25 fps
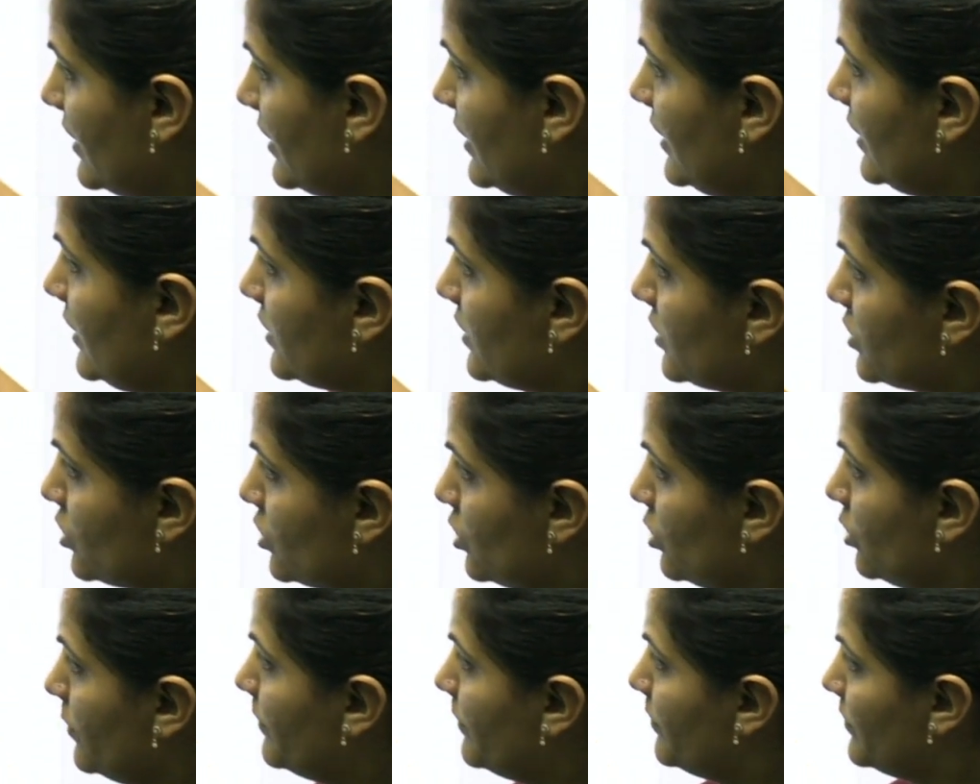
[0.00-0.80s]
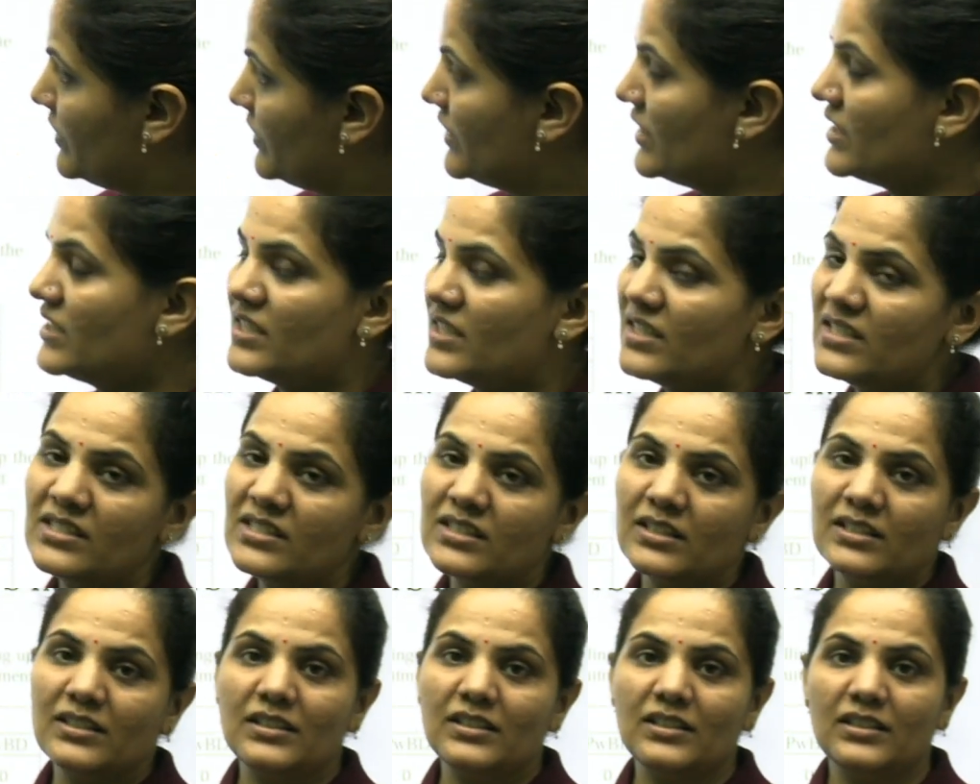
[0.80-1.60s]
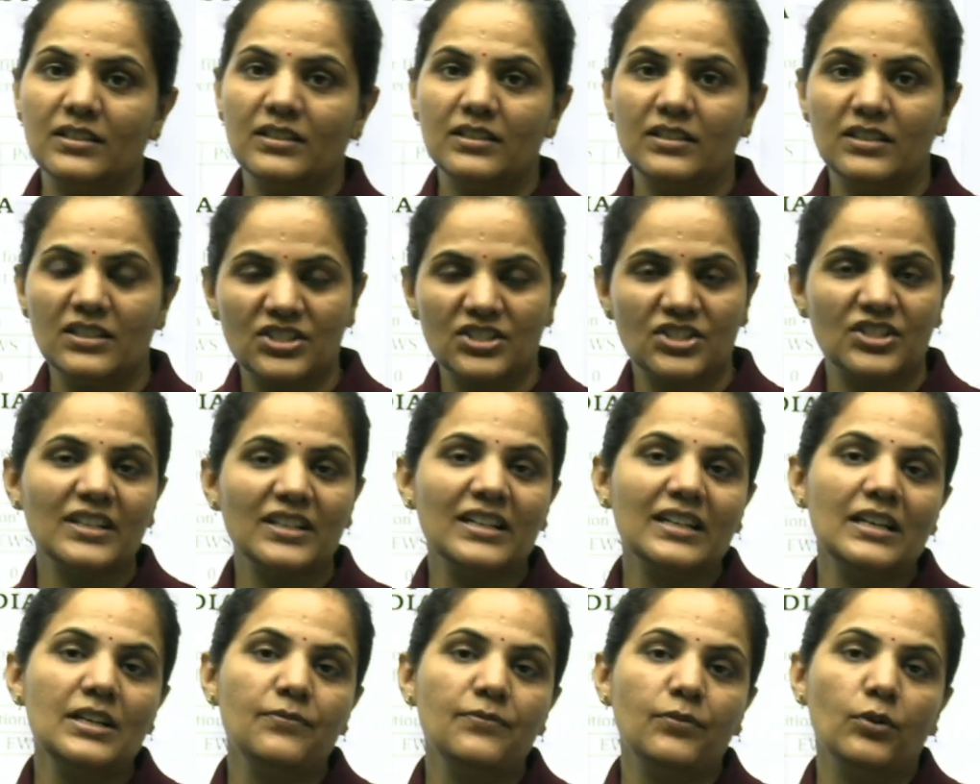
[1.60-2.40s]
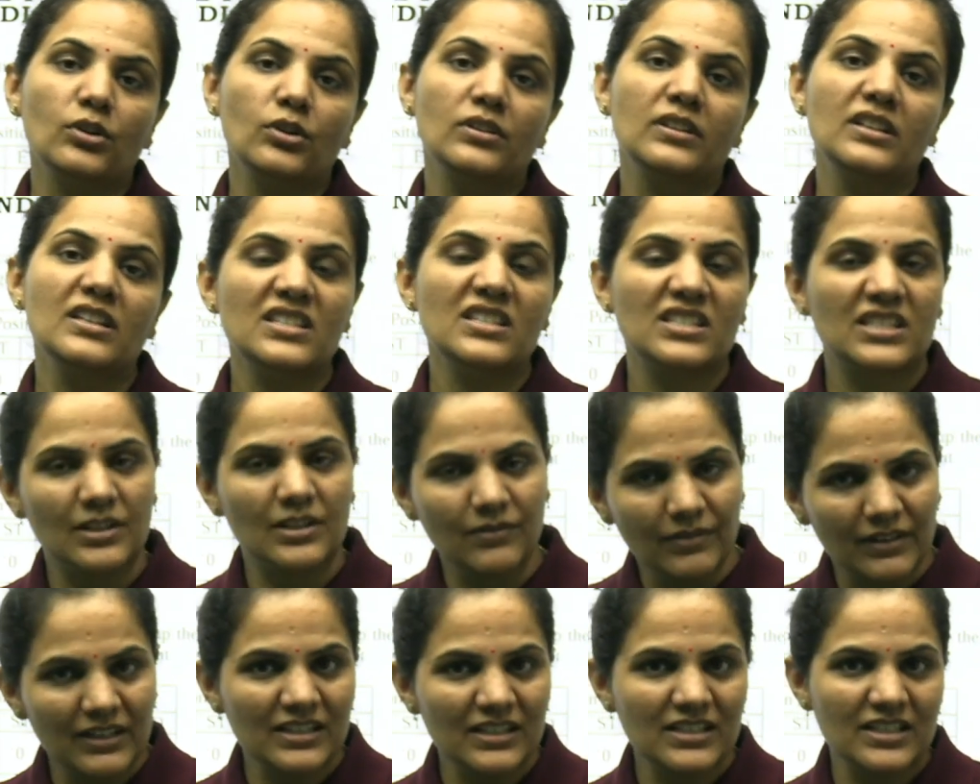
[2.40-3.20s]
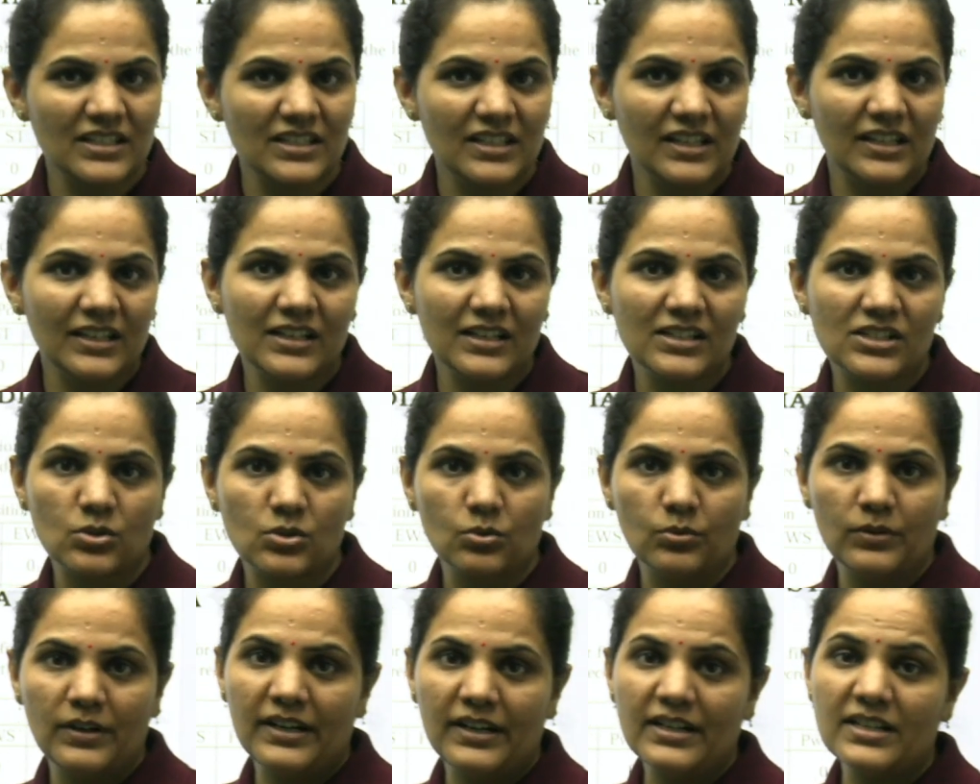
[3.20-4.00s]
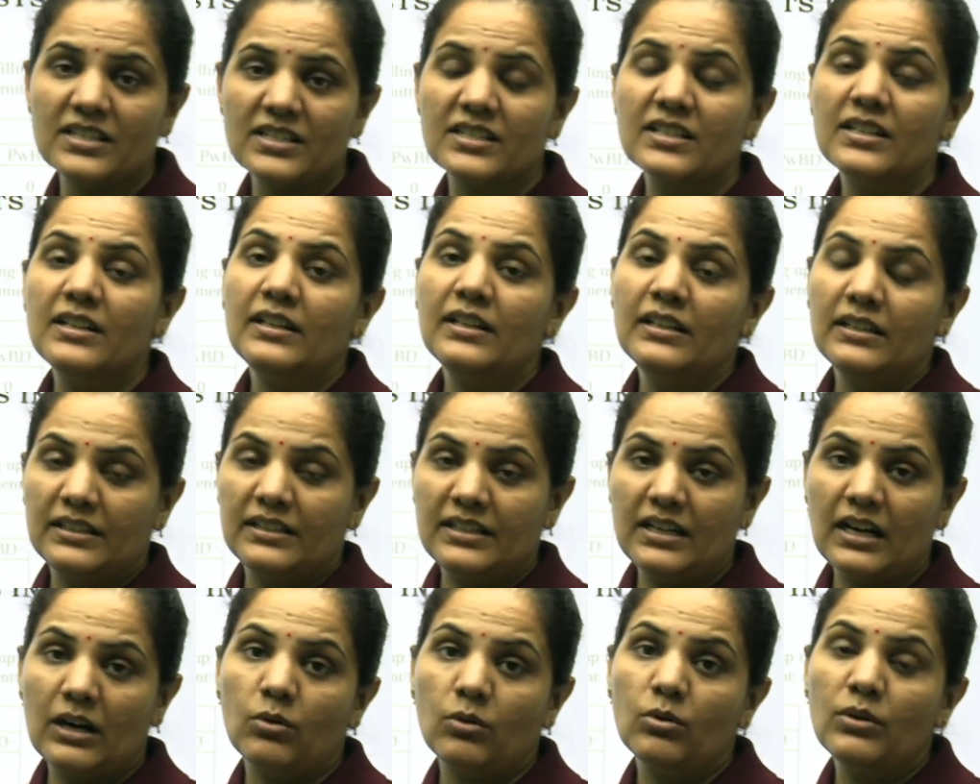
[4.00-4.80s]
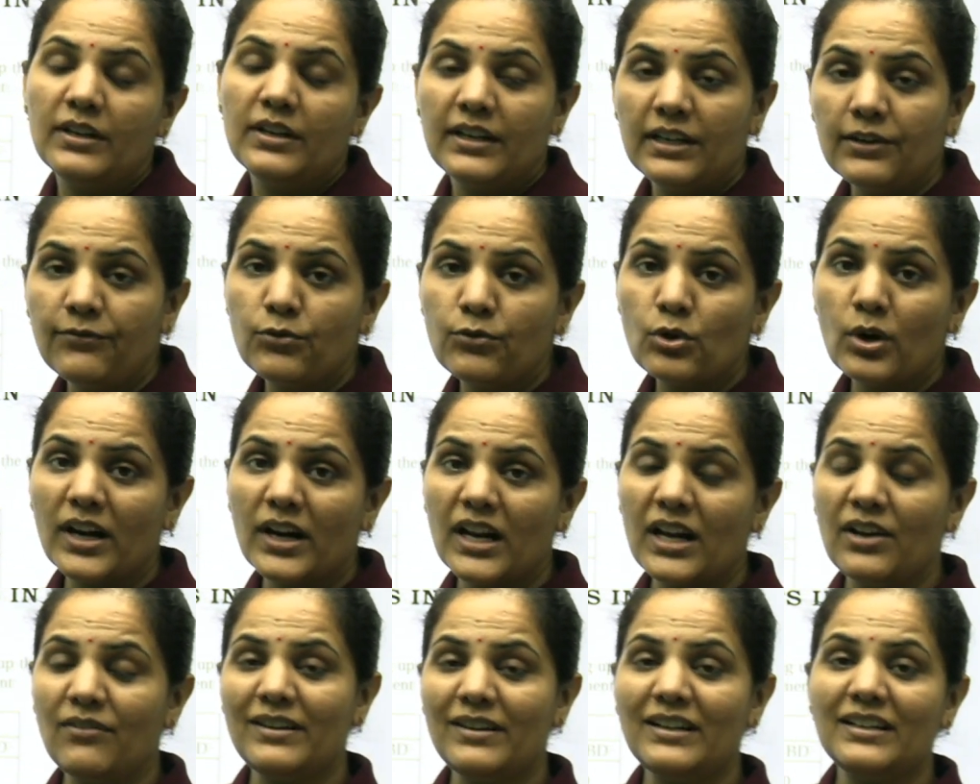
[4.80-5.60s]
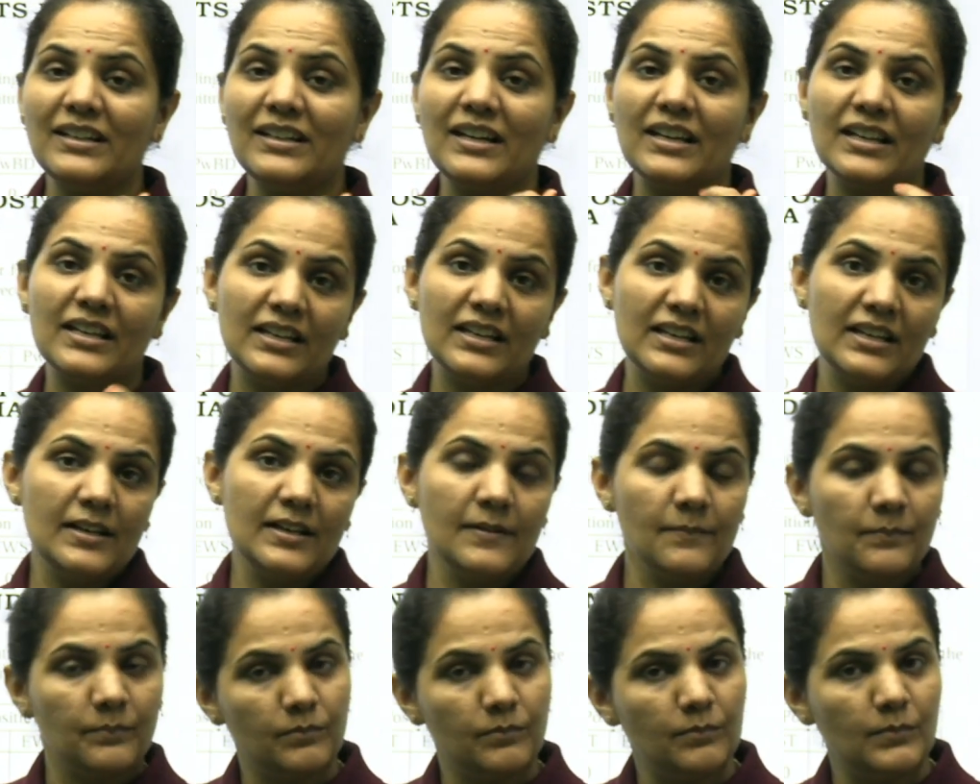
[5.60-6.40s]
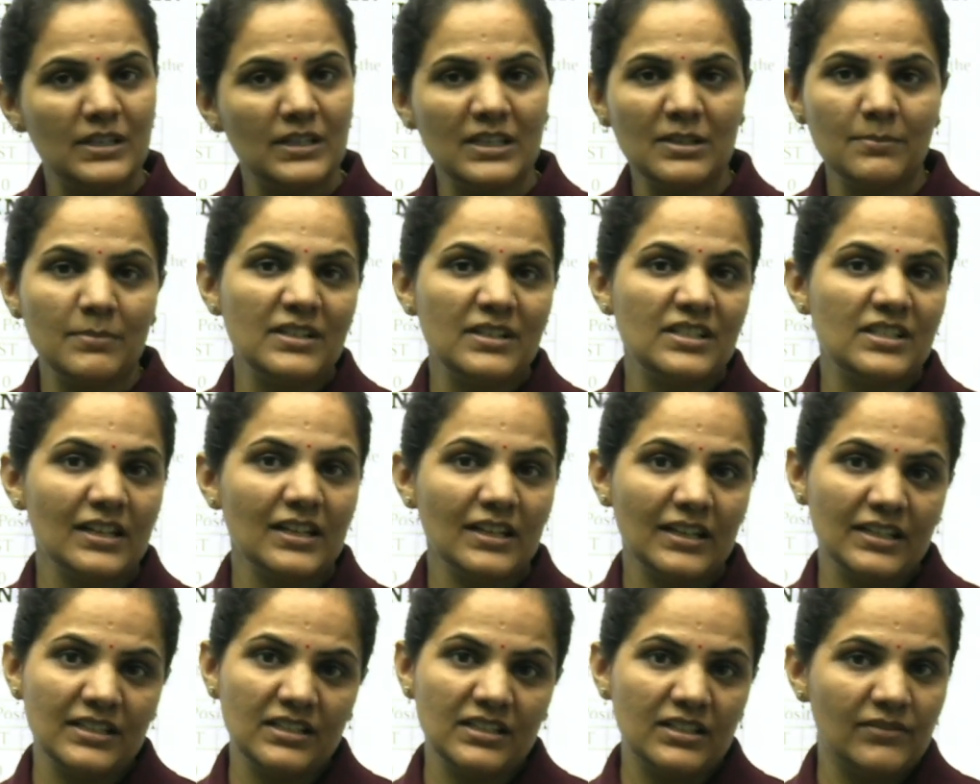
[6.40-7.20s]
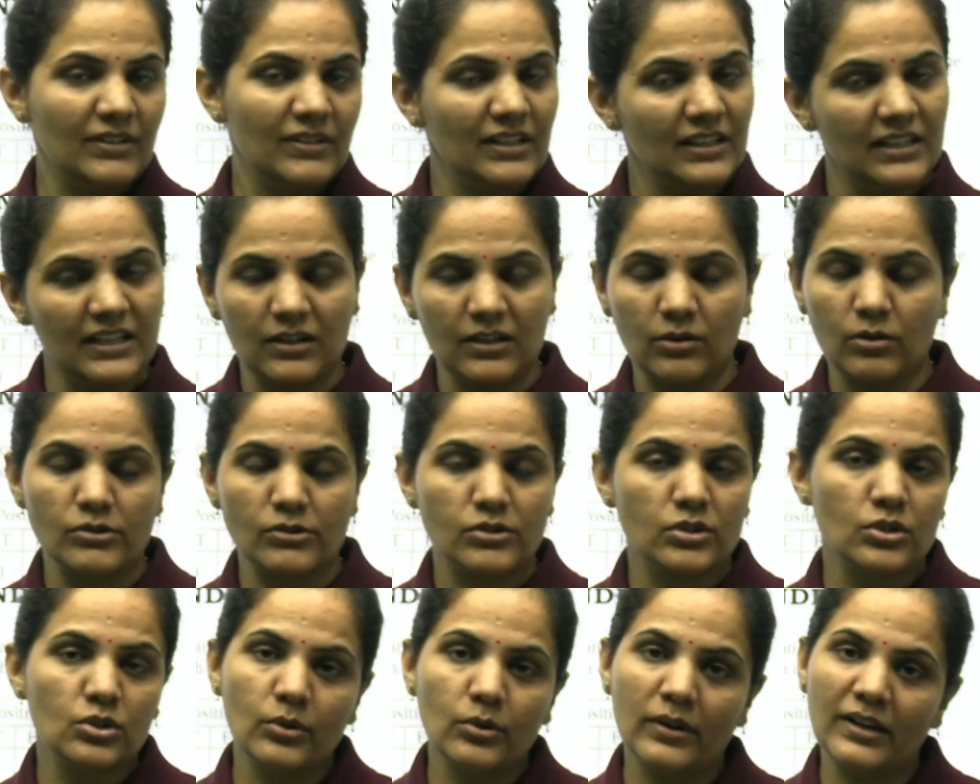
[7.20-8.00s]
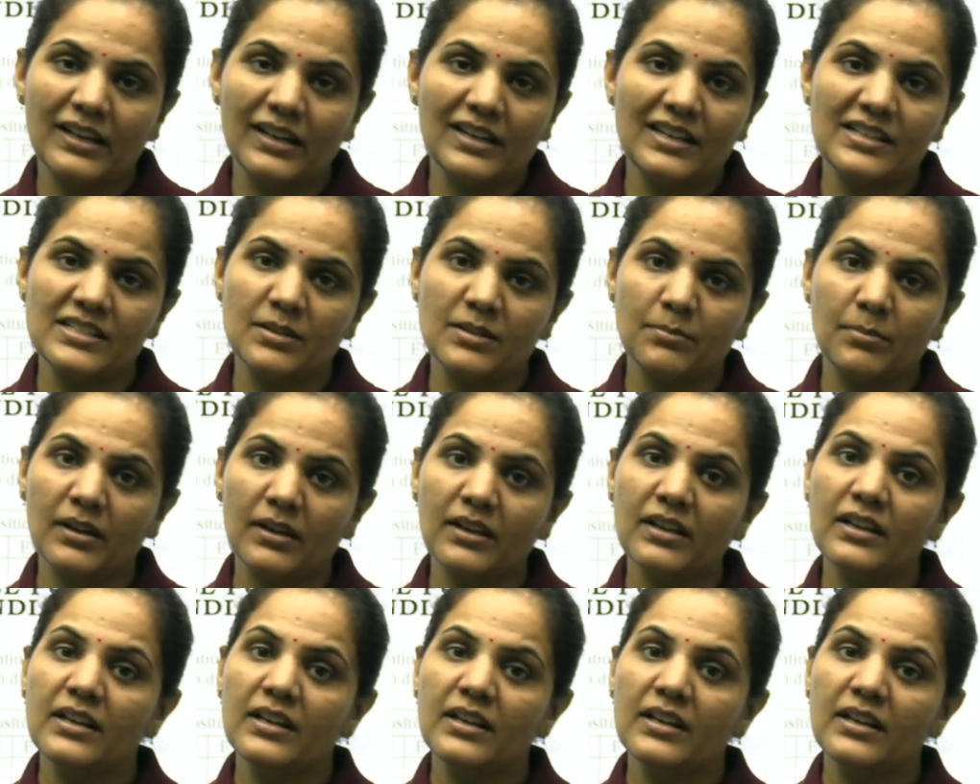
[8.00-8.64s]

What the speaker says: So this is strictly for the civil engineering students. Now if you are having degree BTech in civil, then also you are eligible.